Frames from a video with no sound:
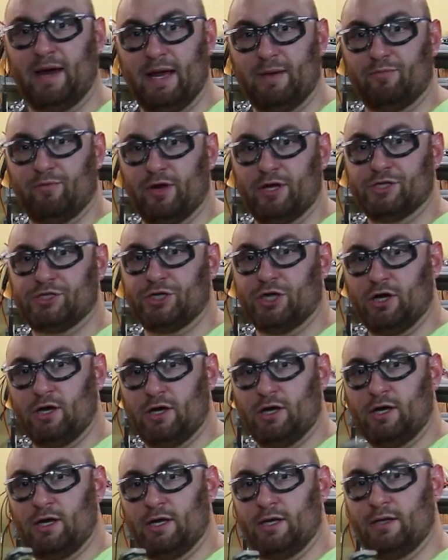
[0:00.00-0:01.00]
pipe wrench
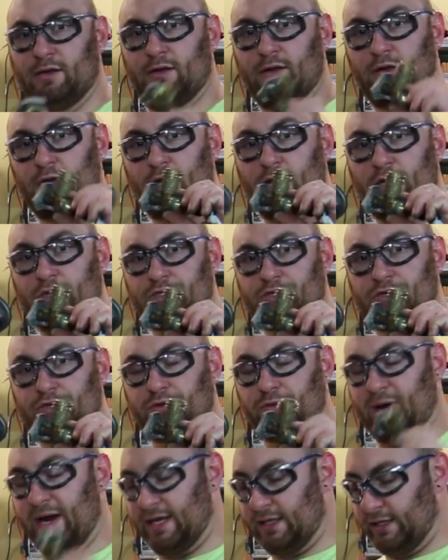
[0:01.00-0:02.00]
on to
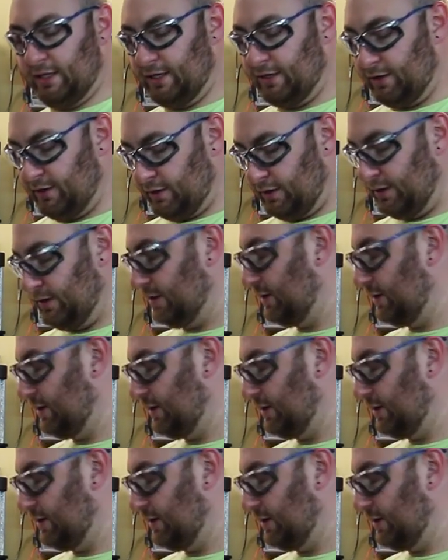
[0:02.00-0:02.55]
the regulator